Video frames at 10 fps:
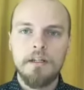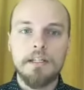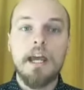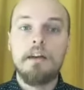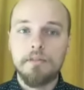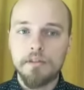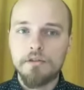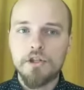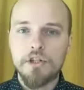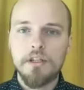the
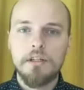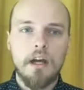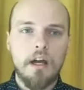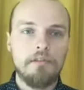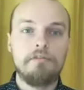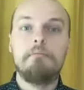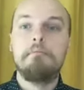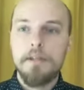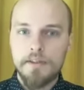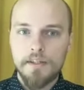evolution of
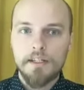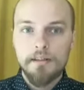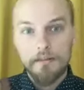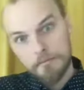mythic